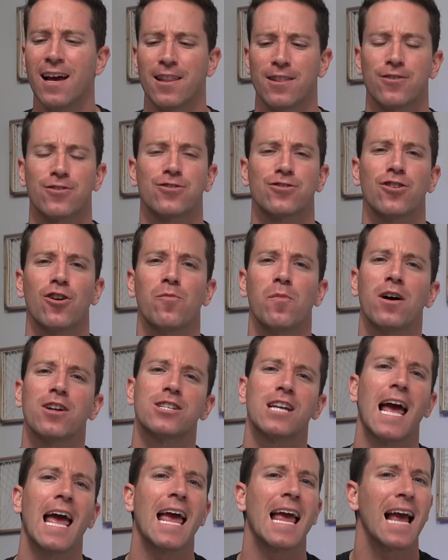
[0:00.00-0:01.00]
there's so
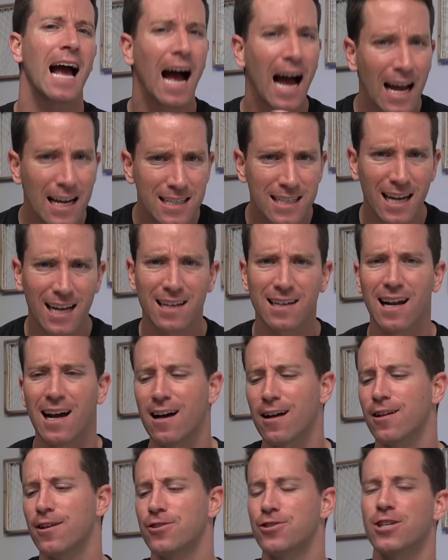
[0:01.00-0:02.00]
much AI
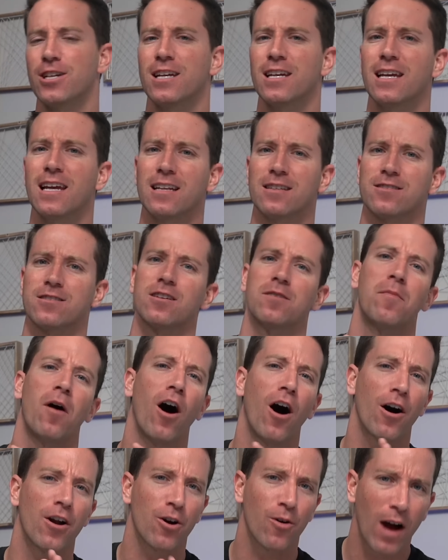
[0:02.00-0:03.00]
technology and some
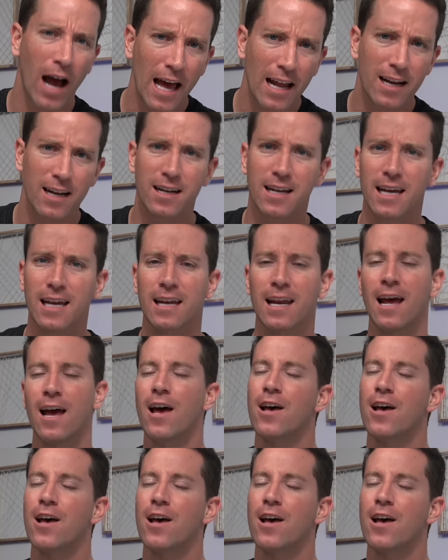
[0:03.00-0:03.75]
auto editing,